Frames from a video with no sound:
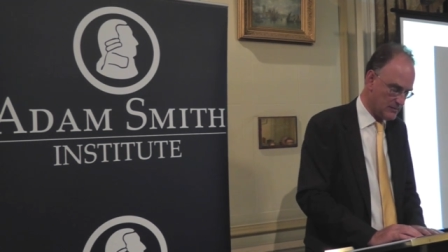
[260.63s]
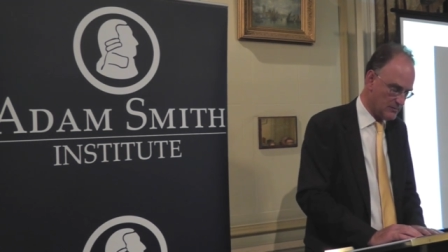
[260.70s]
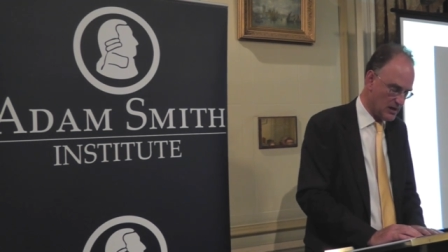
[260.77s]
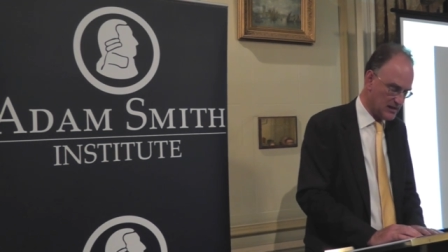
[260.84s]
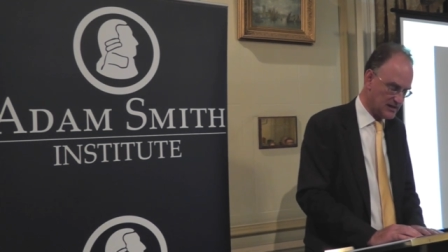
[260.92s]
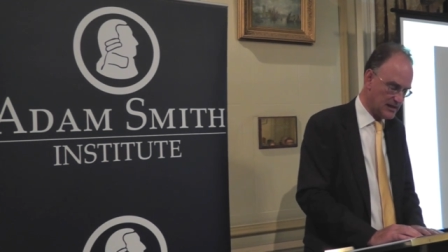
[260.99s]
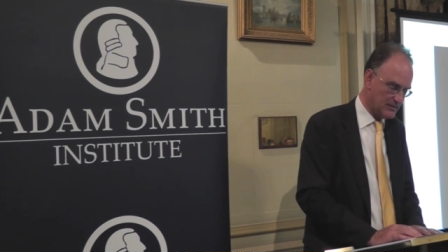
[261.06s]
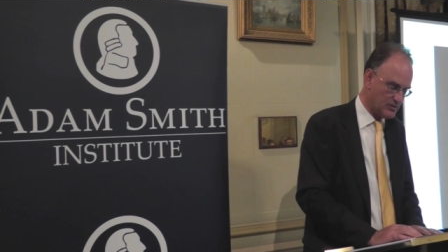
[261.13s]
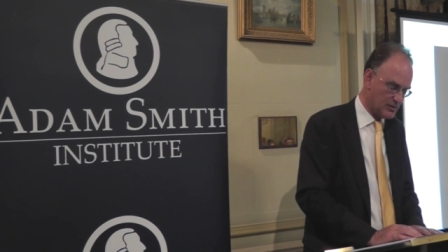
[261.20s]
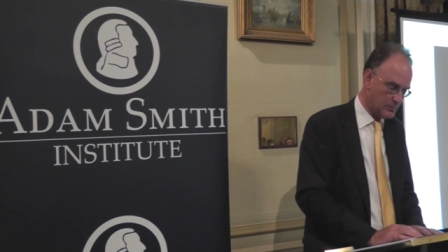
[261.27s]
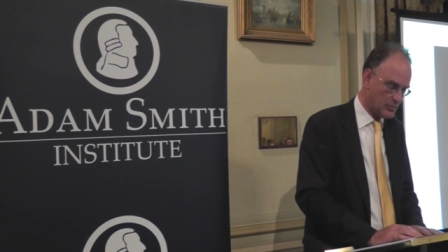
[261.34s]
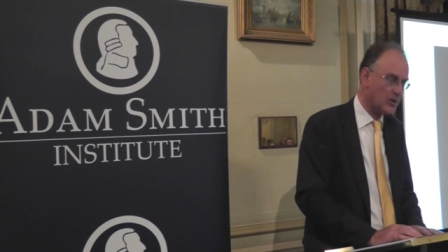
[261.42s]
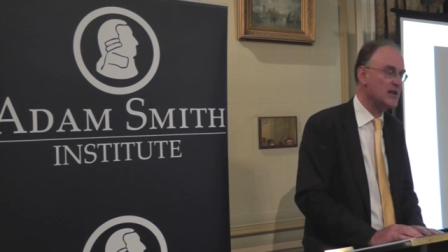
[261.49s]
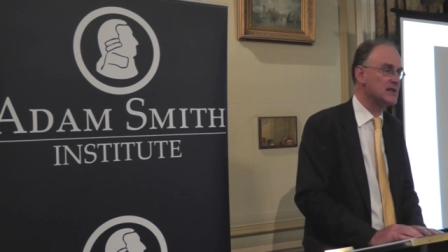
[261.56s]
it might seem
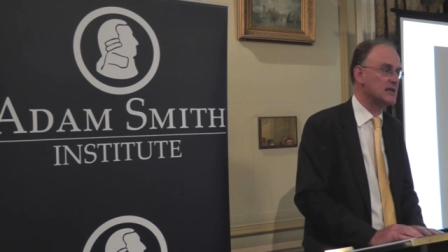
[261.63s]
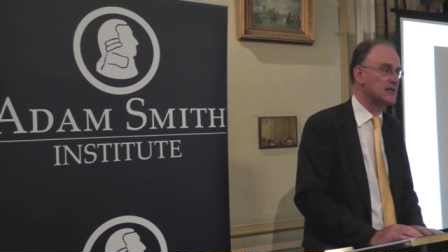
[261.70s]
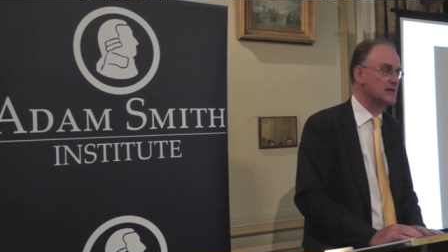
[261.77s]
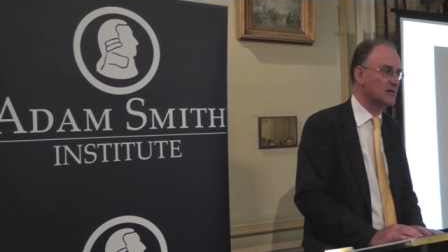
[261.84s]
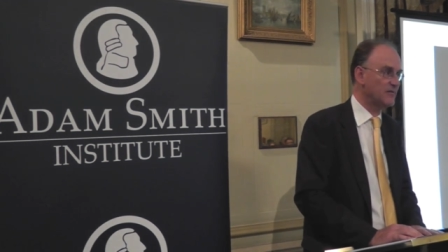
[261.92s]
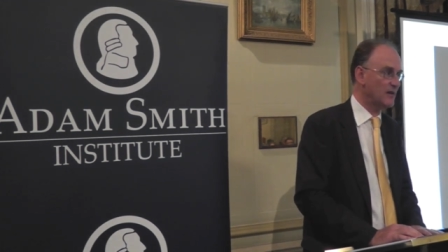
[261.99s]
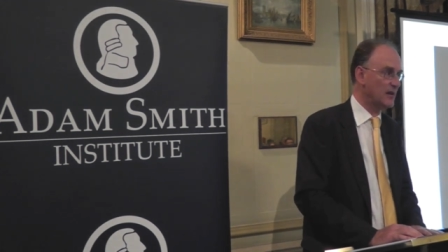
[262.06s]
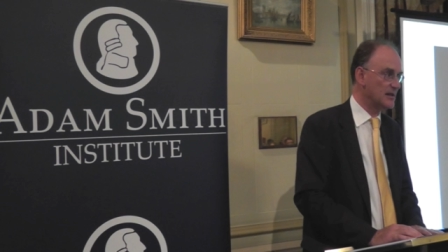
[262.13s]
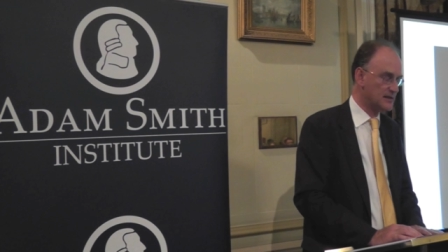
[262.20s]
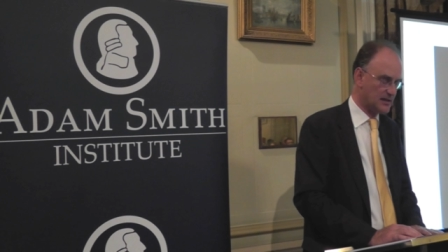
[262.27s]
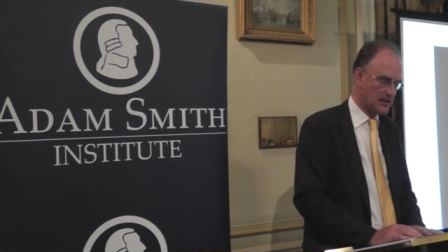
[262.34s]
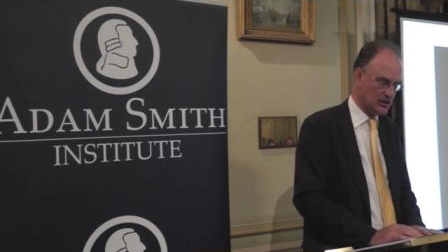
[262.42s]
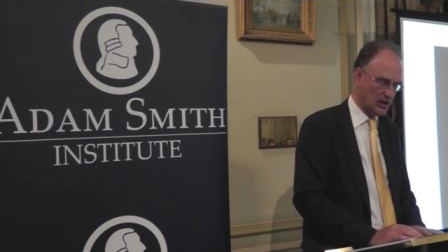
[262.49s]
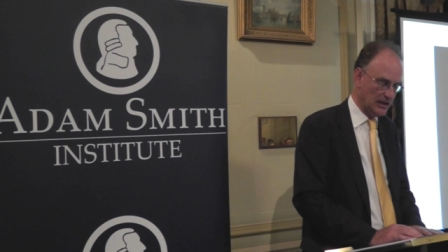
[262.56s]
surprising to find
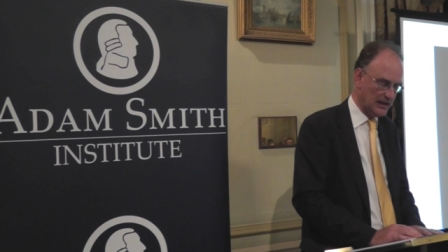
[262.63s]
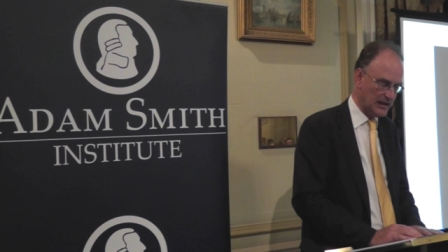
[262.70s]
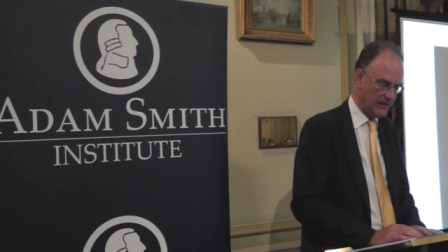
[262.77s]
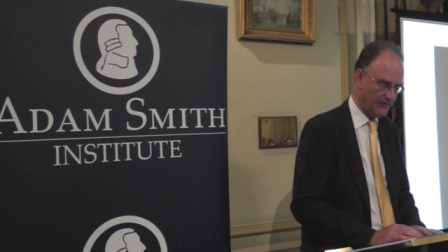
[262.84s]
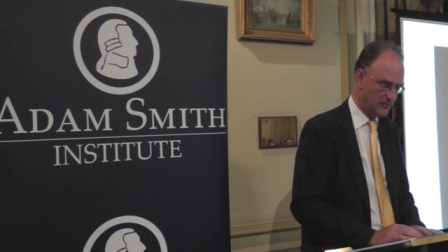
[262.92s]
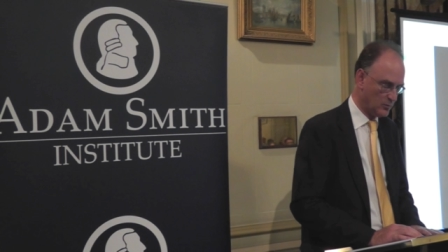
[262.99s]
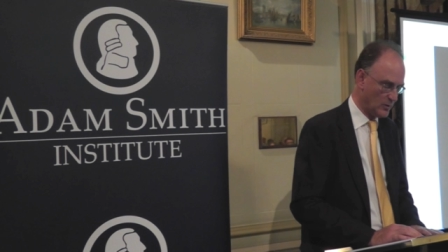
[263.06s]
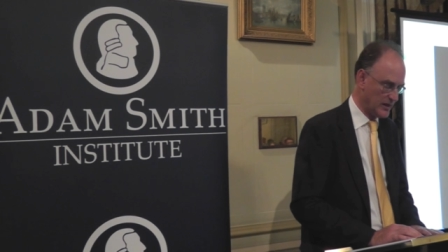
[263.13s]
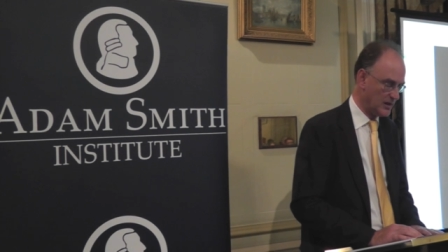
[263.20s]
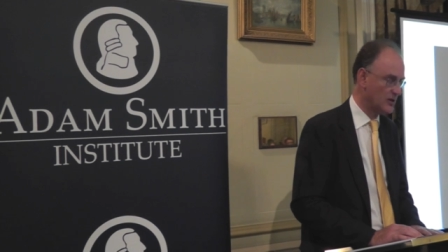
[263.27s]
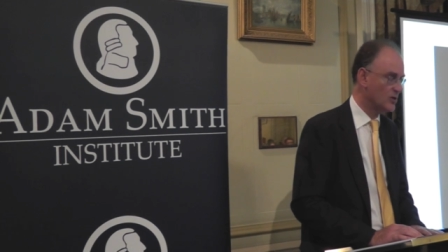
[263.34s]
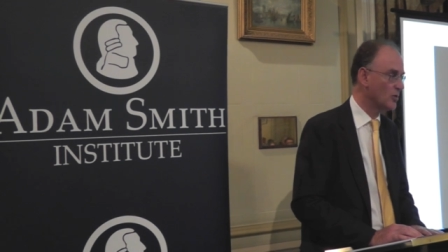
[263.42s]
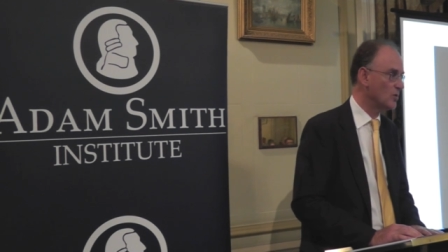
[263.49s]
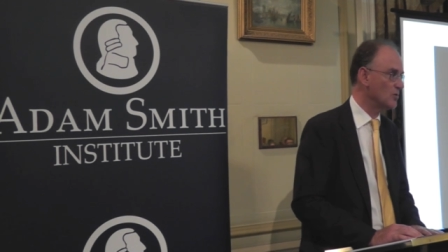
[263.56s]
such a left
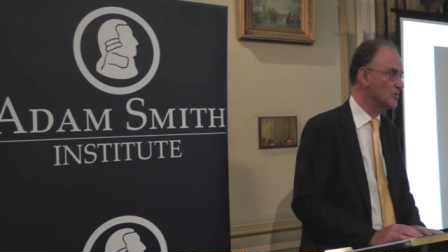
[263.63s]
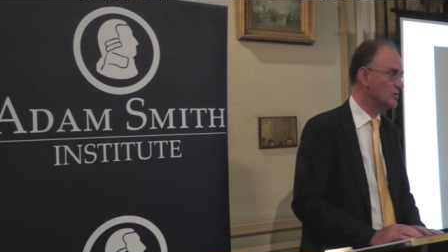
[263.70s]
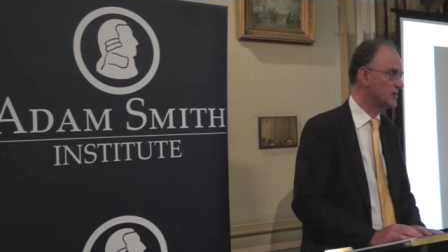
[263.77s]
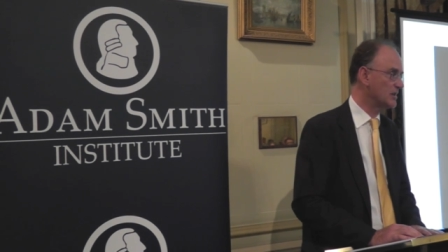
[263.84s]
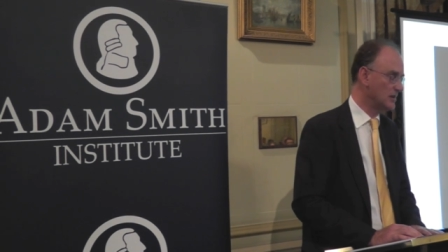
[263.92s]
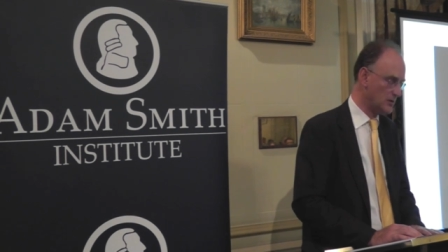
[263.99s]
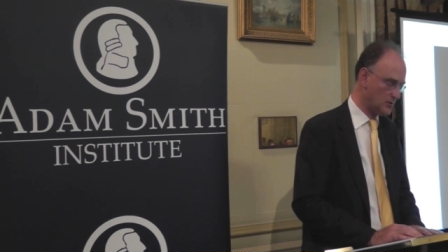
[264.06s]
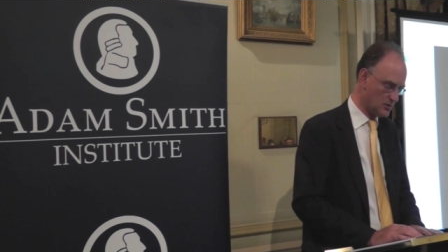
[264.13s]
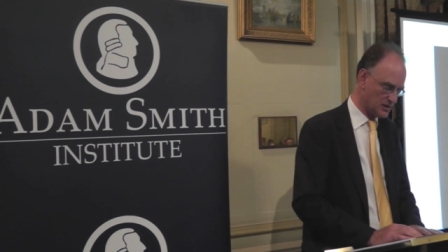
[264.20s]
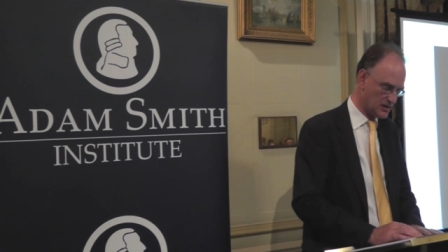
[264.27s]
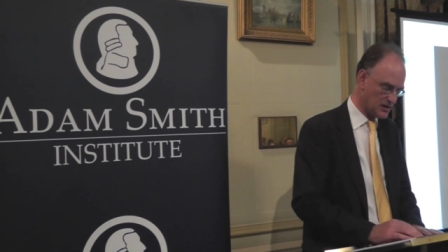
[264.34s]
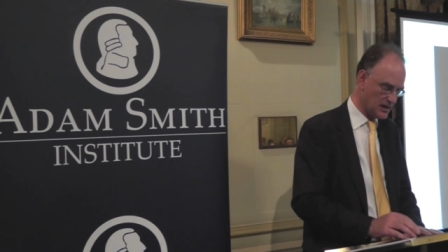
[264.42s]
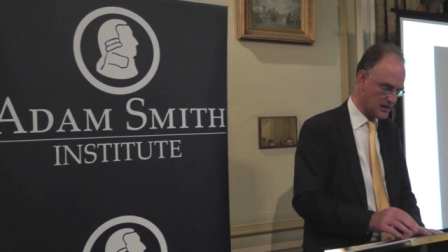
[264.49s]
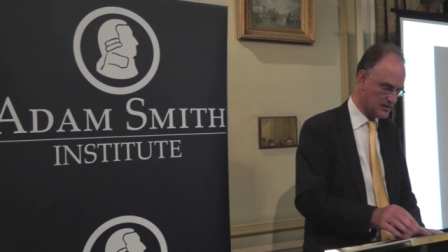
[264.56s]
wing cause
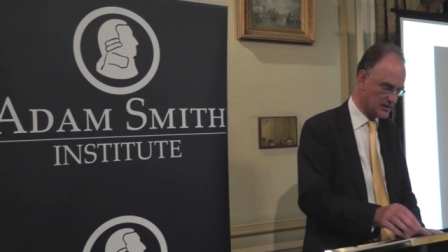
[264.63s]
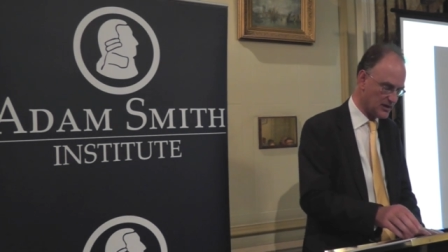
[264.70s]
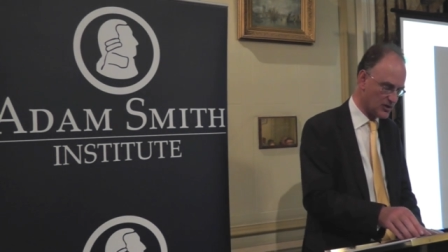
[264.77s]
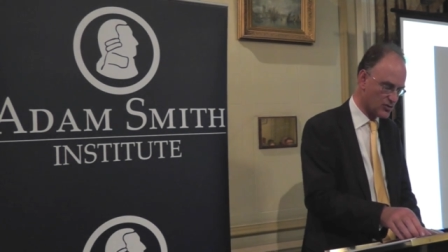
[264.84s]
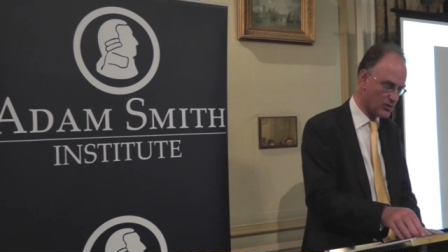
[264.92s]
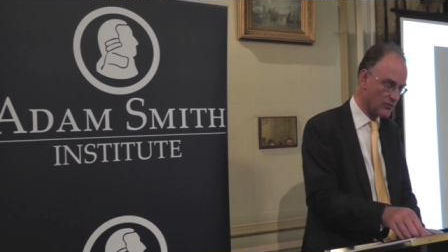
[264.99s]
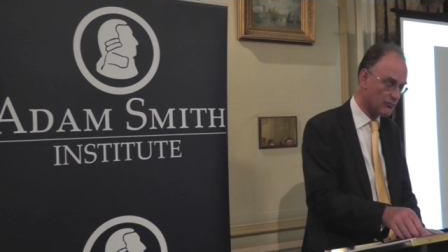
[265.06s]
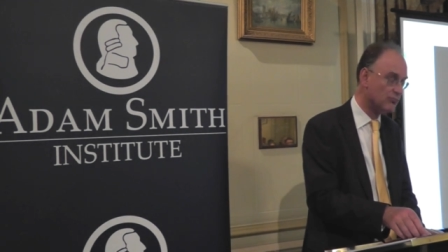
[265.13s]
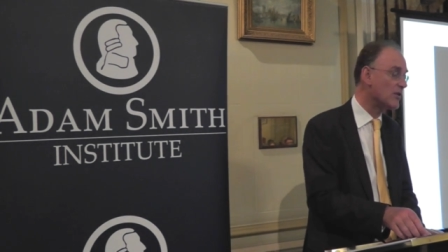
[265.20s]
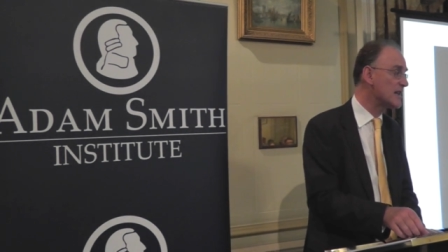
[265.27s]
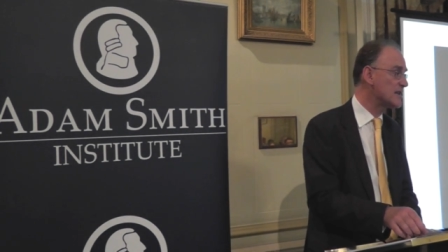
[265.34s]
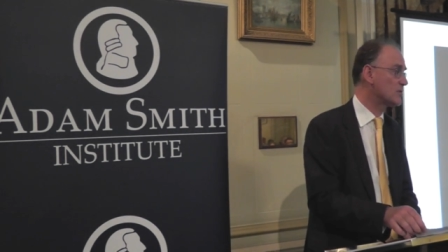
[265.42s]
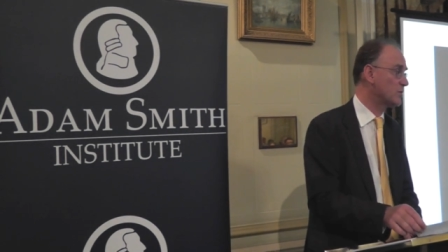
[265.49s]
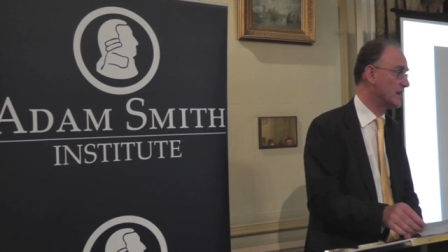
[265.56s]
alongside such a
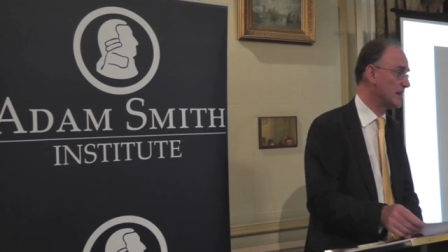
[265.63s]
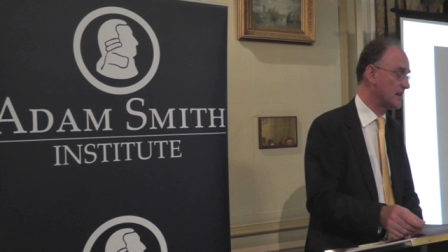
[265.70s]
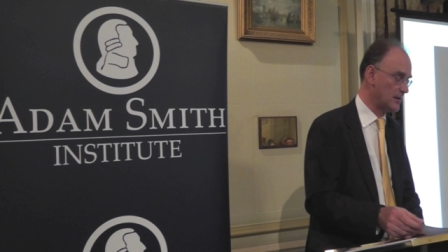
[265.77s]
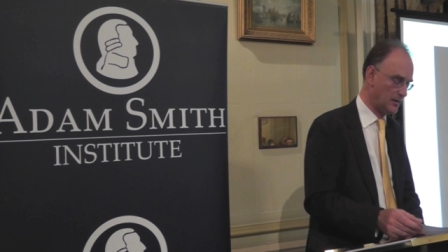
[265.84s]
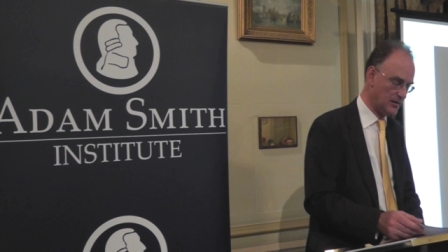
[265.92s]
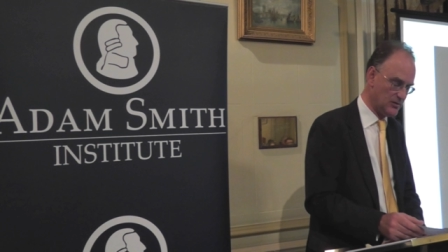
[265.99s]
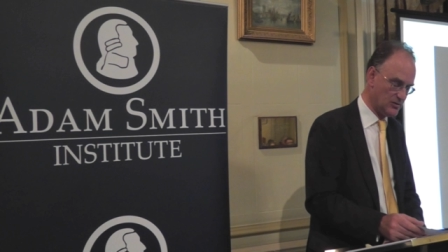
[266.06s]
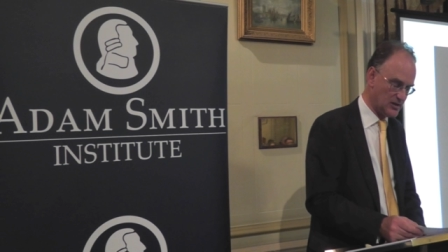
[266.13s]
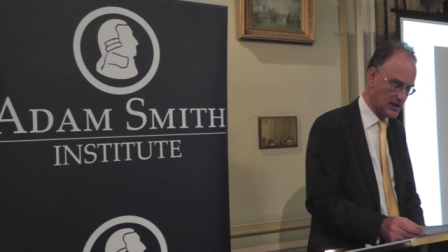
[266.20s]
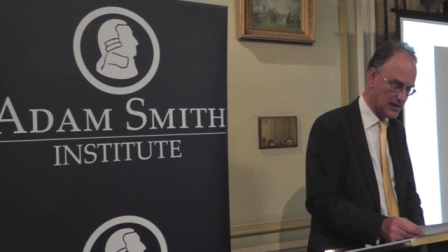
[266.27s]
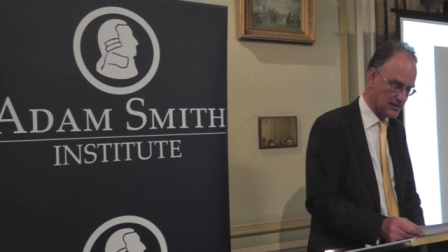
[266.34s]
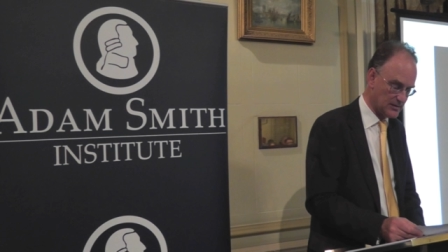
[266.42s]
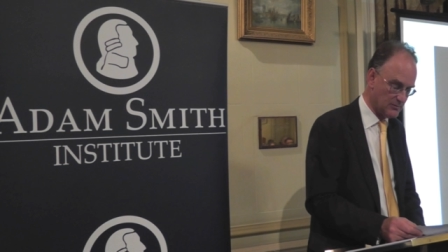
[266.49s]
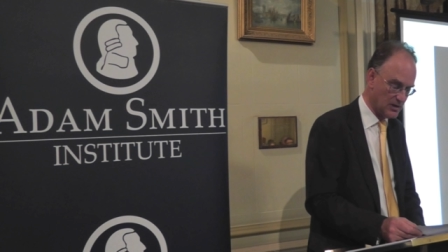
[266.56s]
right wing
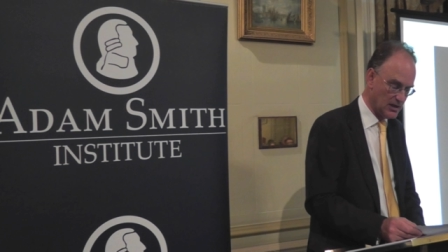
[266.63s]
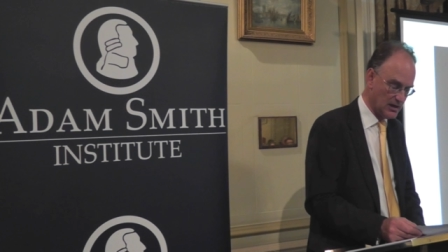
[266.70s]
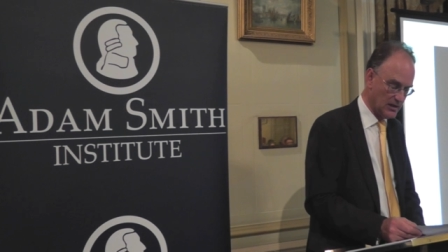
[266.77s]
enthusiasm